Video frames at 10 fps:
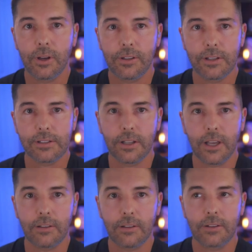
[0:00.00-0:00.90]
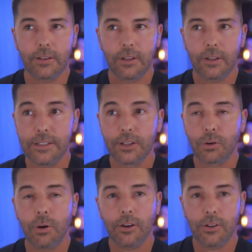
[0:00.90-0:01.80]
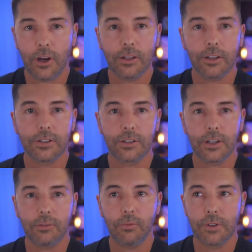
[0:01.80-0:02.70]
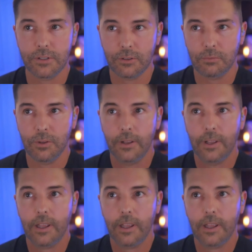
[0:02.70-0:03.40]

great things in life. It does require knowledge and wisdom